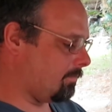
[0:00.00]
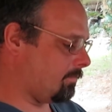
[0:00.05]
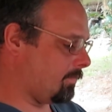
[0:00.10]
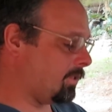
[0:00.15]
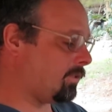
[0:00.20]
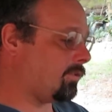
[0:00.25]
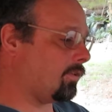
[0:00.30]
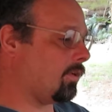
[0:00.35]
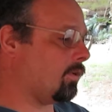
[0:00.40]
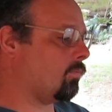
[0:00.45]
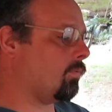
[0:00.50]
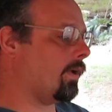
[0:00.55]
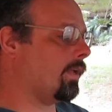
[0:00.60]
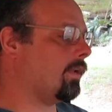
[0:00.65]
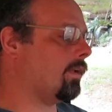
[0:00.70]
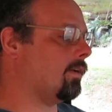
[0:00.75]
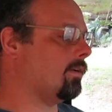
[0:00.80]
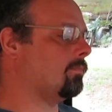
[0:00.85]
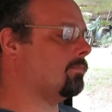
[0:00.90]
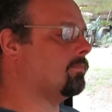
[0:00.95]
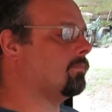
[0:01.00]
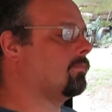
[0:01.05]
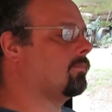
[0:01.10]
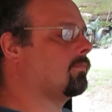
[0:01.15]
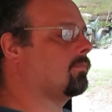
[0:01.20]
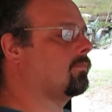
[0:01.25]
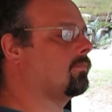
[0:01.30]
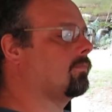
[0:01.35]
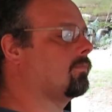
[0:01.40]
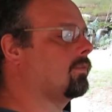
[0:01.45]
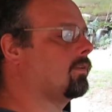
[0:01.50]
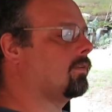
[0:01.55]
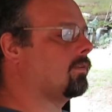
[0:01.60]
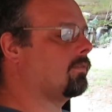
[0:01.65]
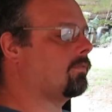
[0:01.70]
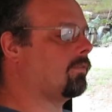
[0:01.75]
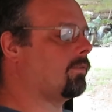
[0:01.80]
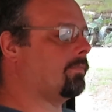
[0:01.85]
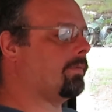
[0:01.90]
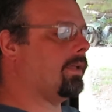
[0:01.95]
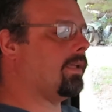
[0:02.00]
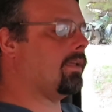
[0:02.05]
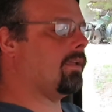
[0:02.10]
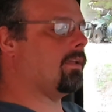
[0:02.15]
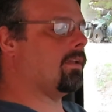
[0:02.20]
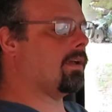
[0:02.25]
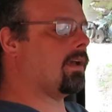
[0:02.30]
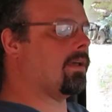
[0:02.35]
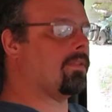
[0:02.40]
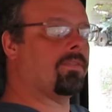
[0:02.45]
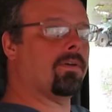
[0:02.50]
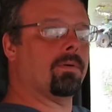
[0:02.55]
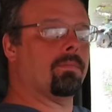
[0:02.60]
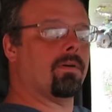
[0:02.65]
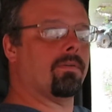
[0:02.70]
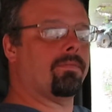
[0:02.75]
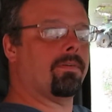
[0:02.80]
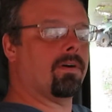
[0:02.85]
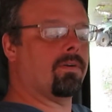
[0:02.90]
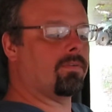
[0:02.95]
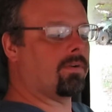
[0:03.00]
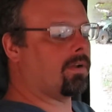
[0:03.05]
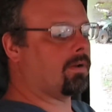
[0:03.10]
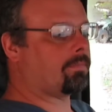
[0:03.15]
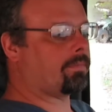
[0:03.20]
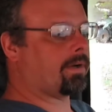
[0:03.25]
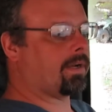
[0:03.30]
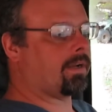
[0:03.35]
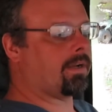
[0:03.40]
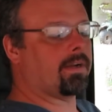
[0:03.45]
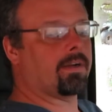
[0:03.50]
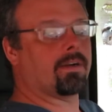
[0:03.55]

Just a good way to, for me, I throw my phone up right